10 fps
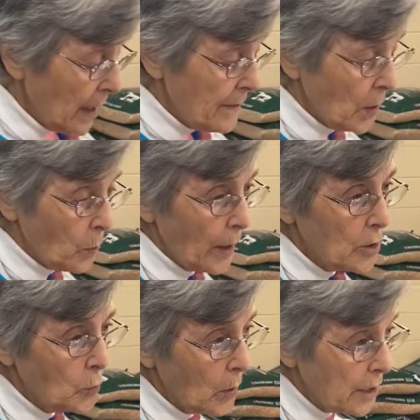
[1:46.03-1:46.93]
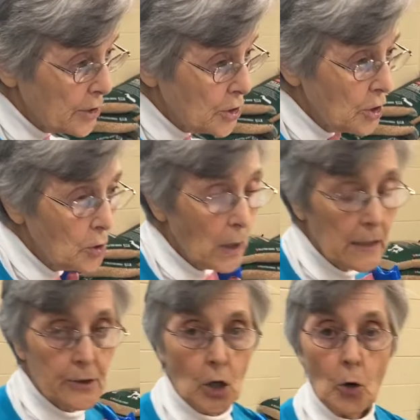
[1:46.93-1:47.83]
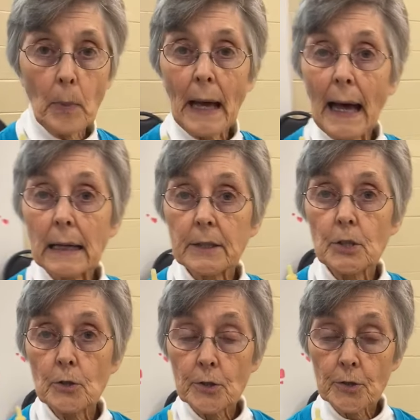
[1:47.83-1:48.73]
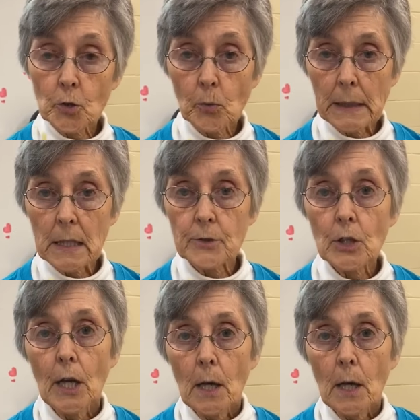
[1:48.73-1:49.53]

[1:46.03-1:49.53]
then what you want to do is go back to the syringe,